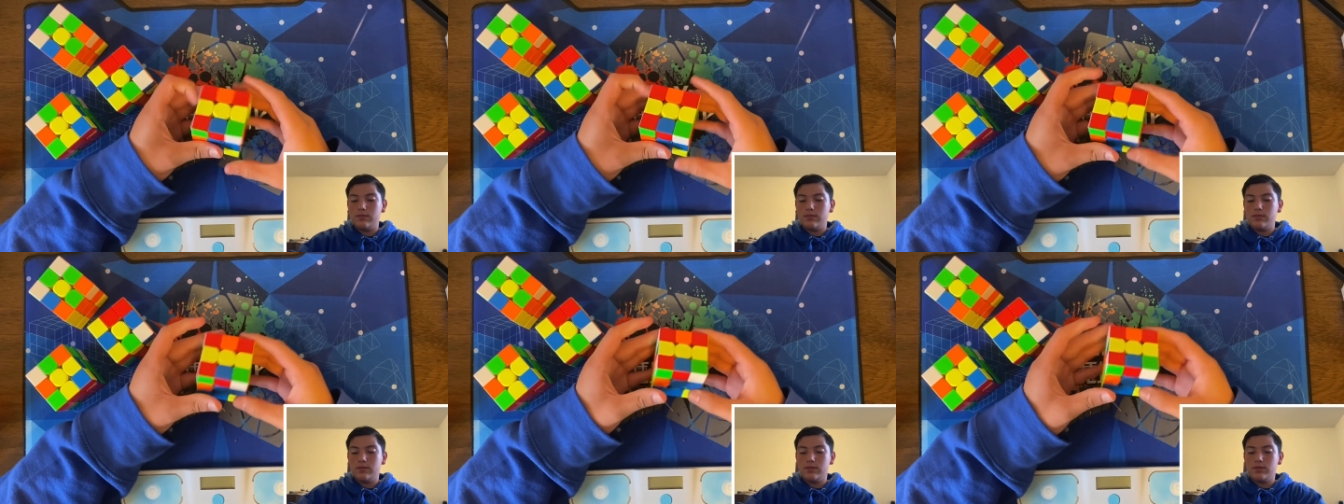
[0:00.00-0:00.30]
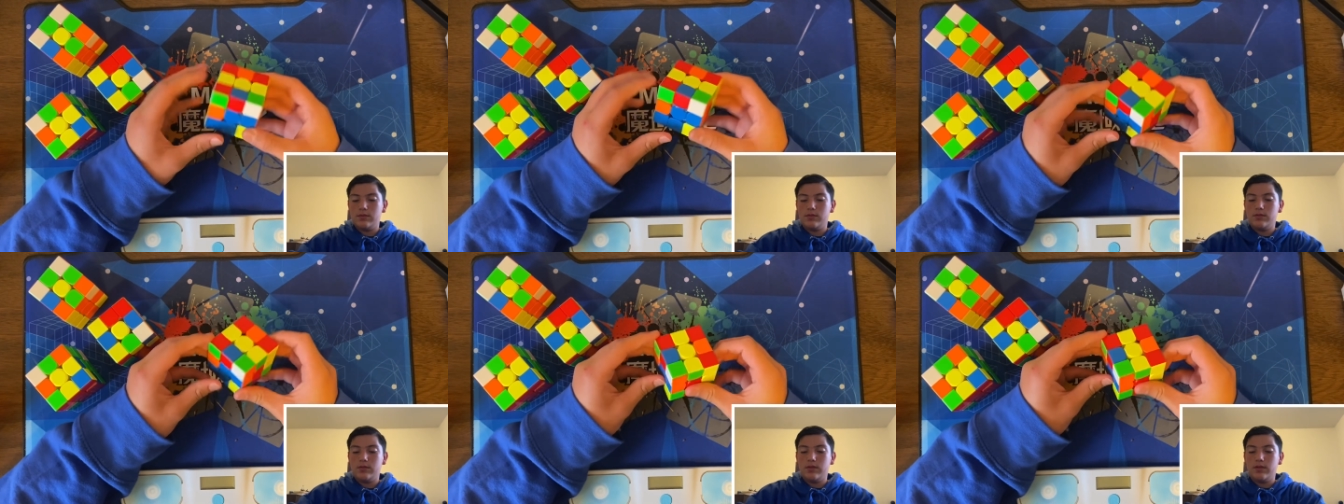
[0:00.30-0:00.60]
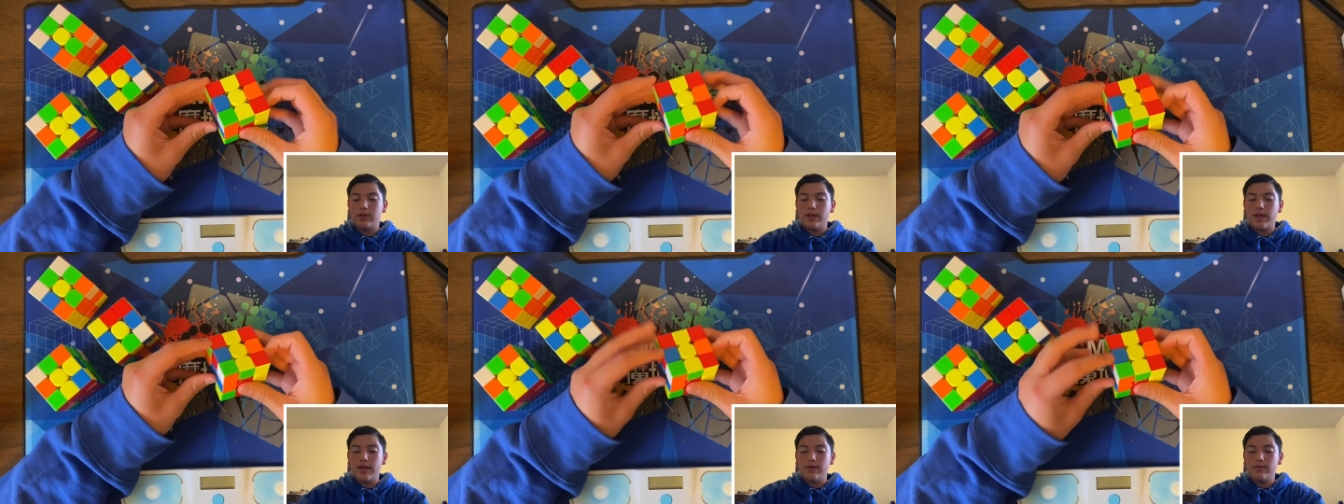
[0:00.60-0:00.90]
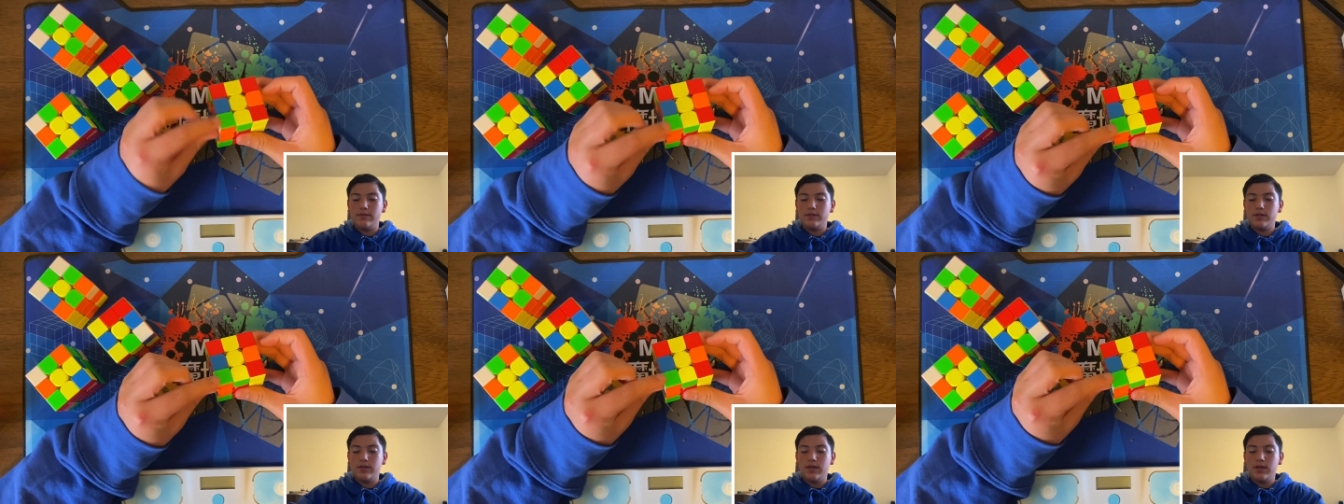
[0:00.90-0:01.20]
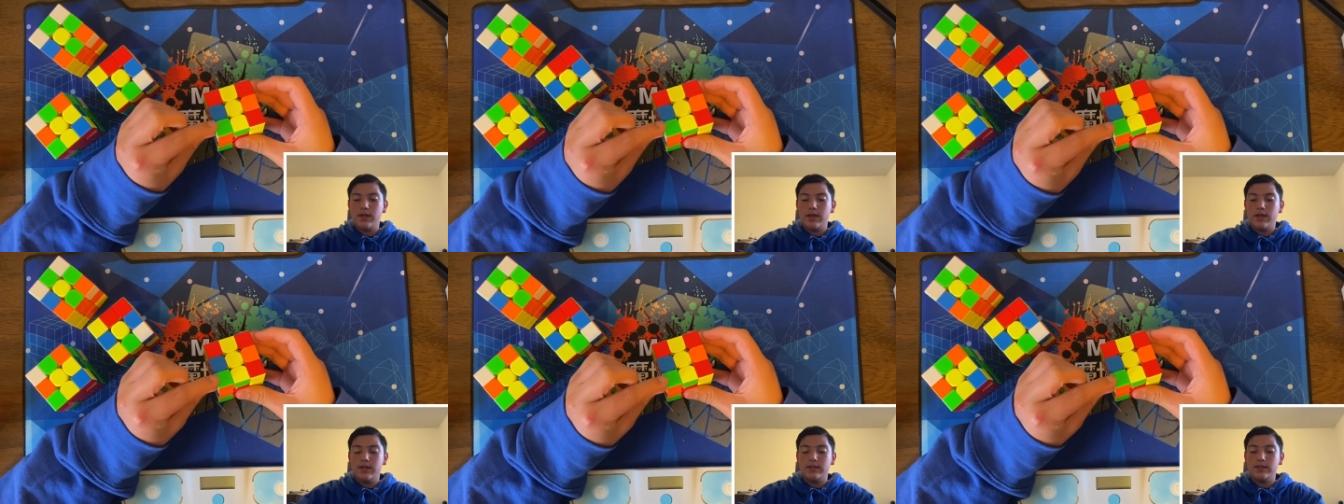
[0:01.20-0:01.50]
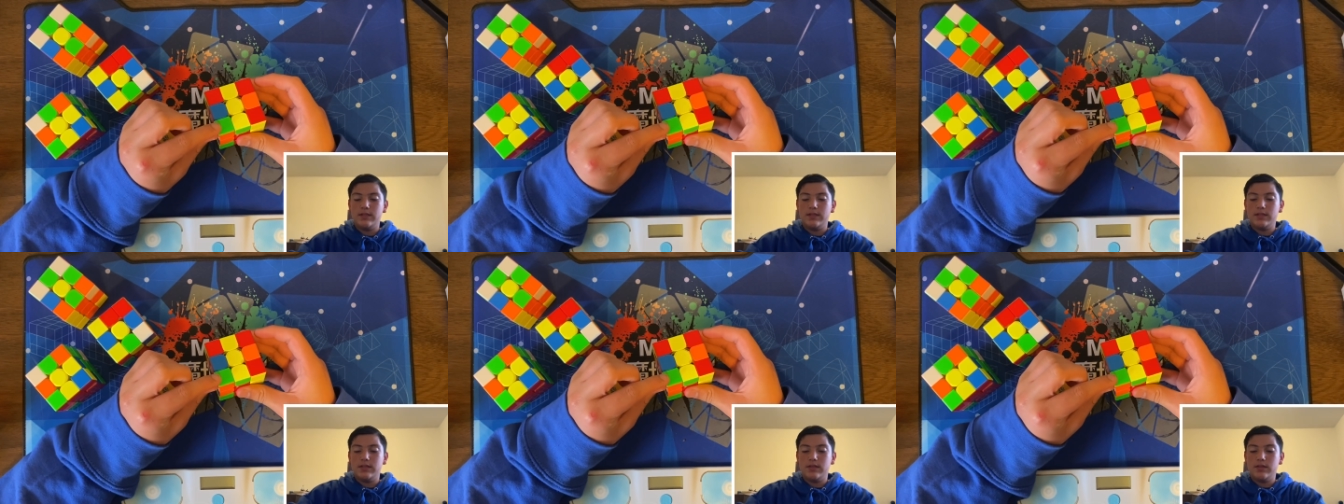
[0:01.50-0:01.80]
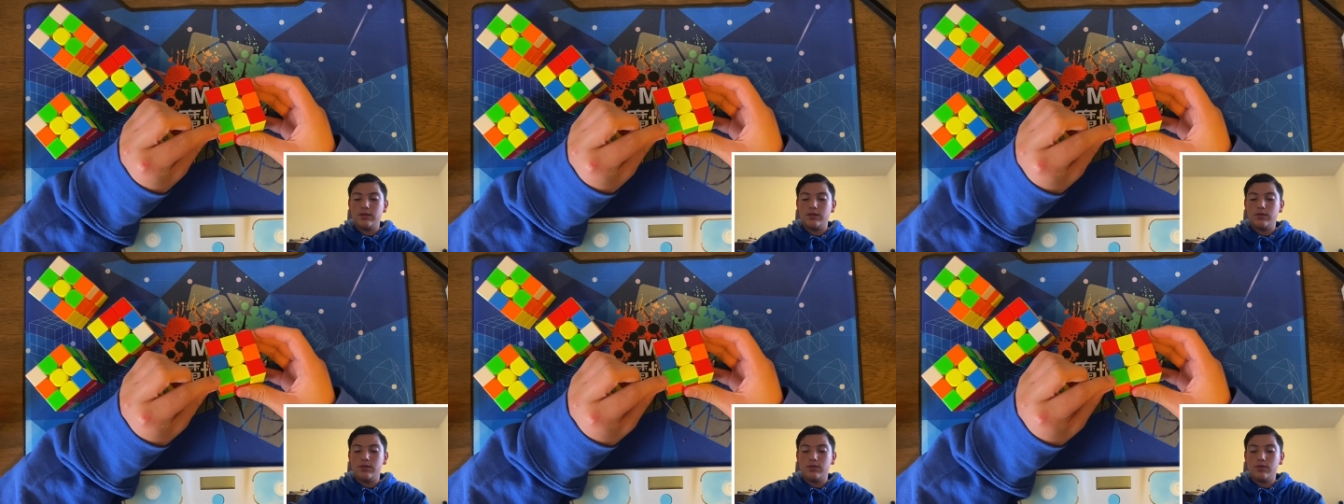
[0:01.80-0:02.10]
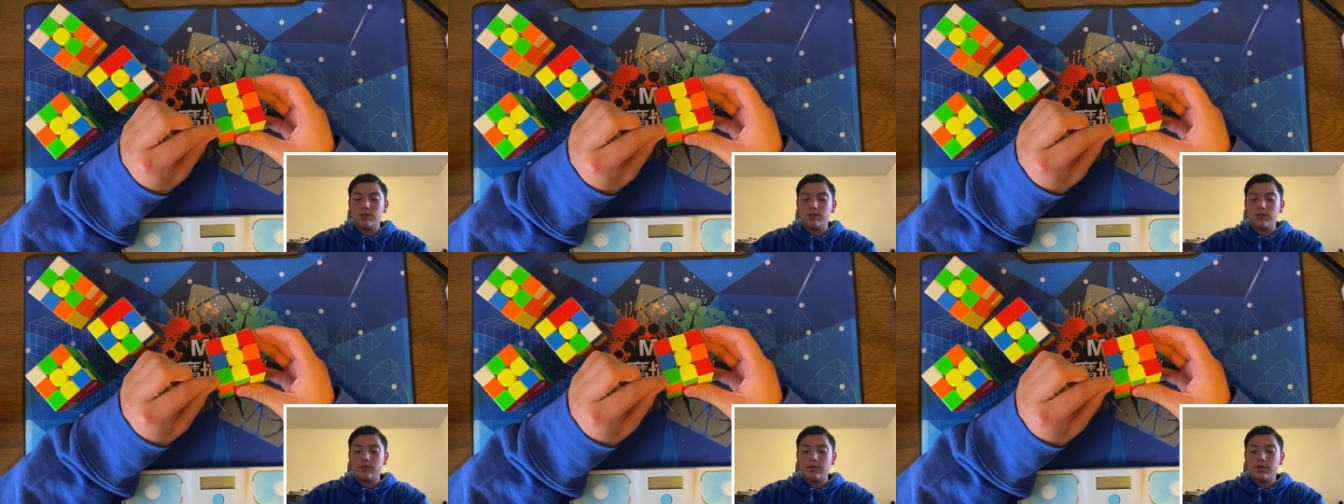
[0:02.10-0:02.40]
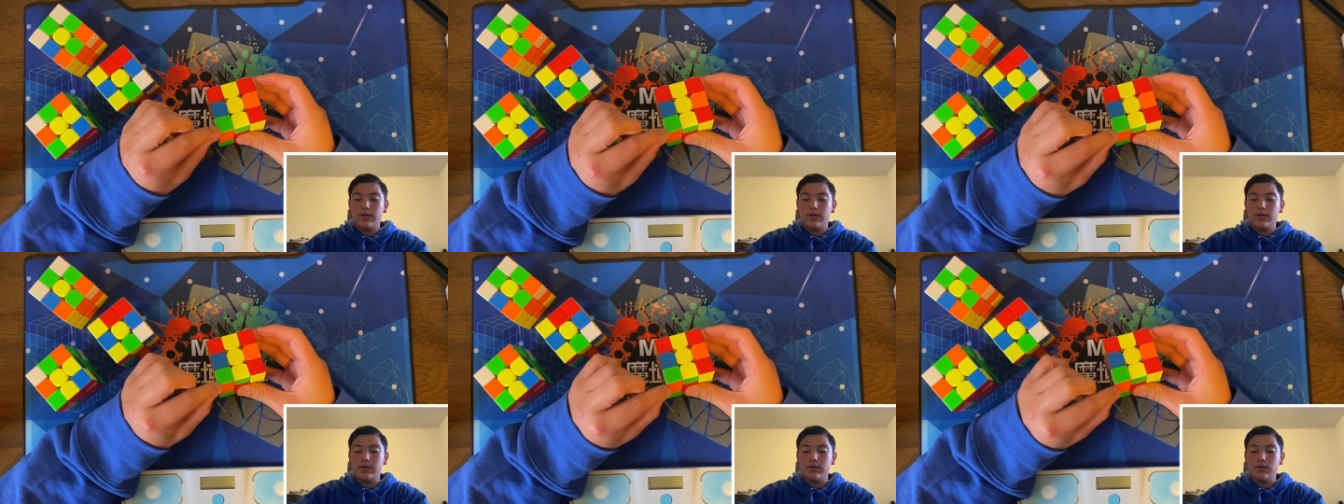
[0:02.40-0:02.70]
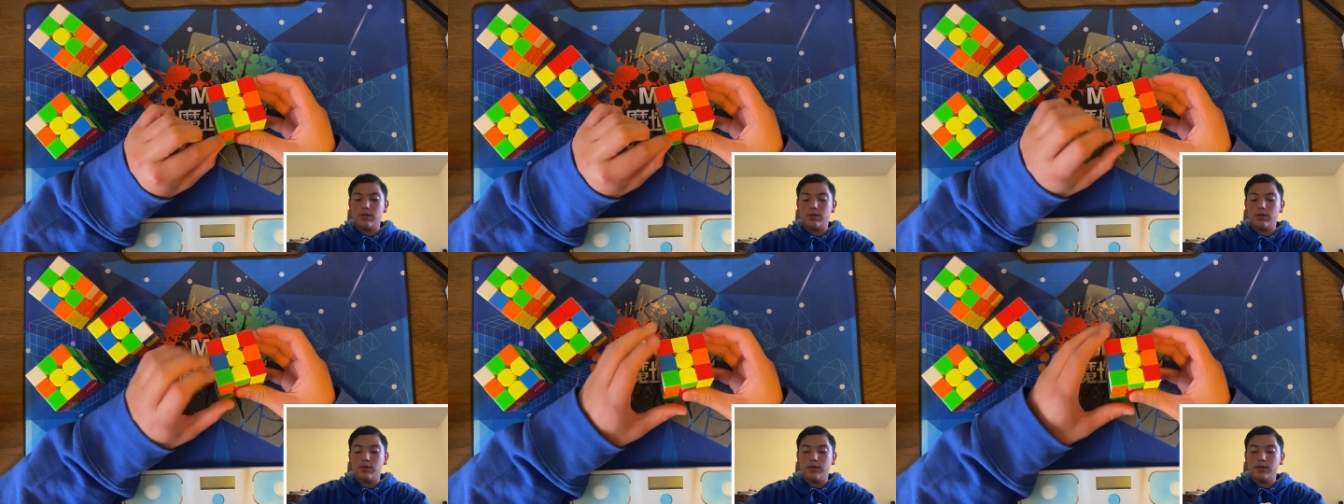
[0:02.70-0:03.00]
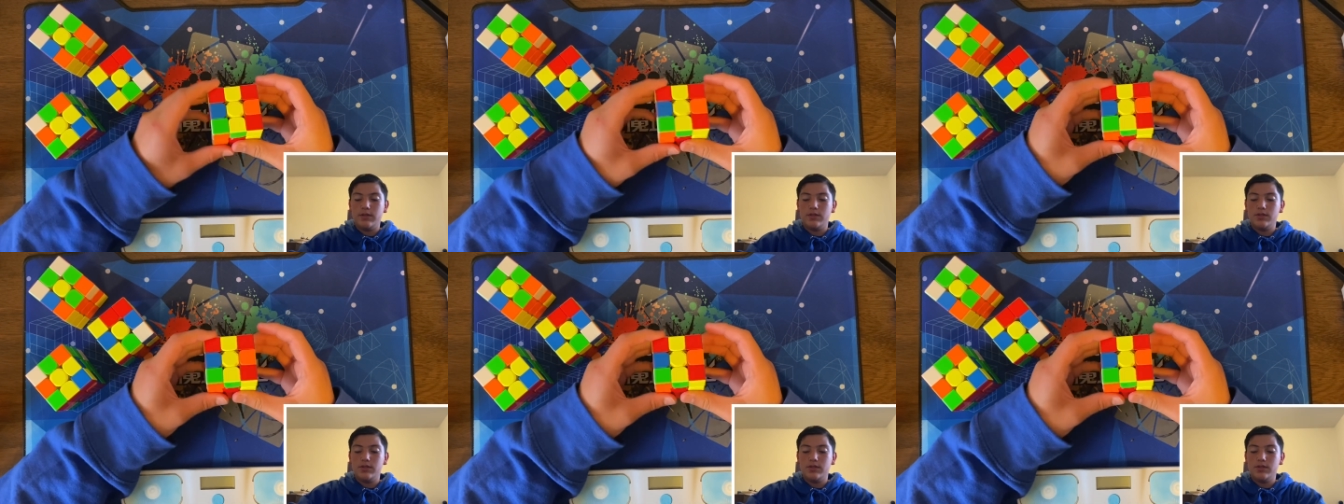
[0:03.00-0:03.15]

to the left, and this is the green-orange,